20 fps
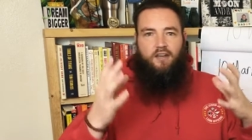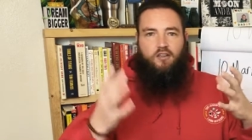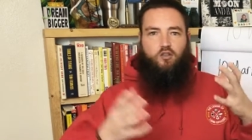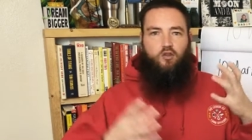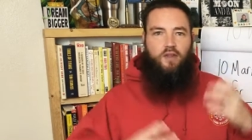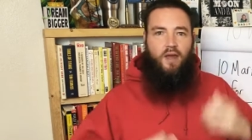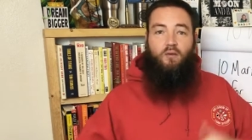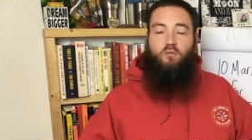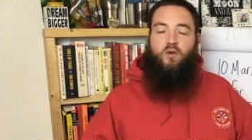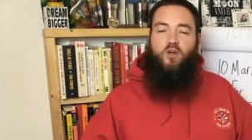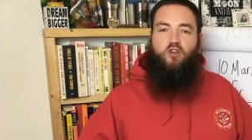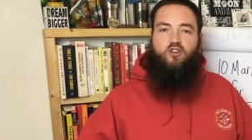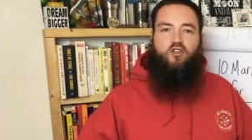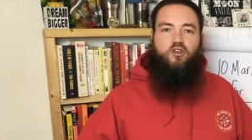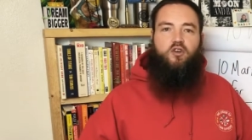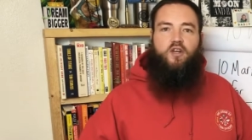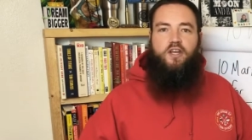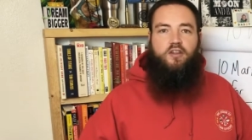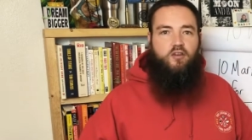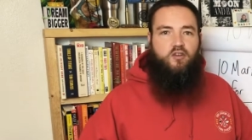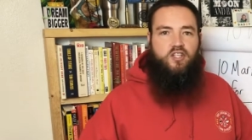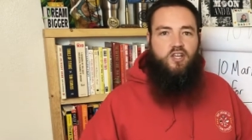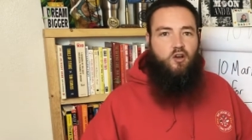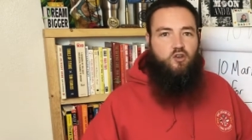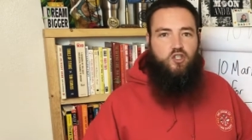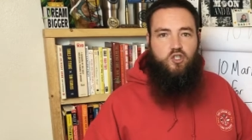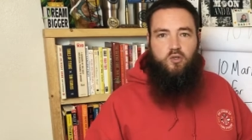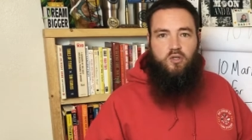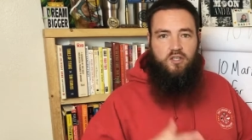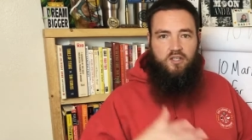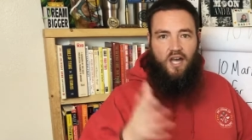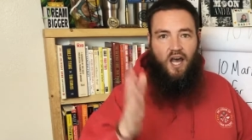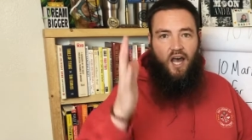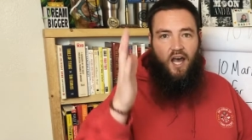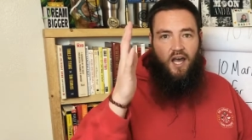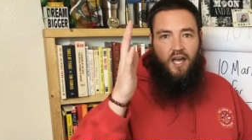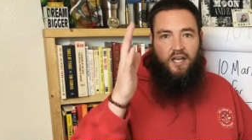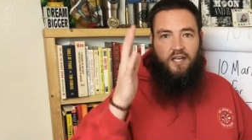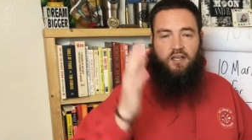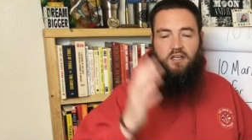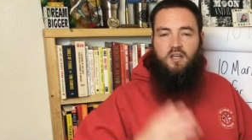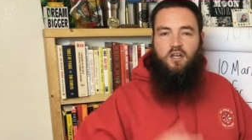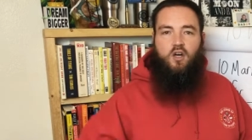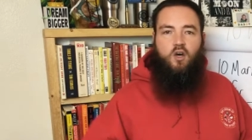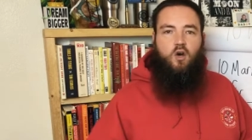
until that realtor either tells you to die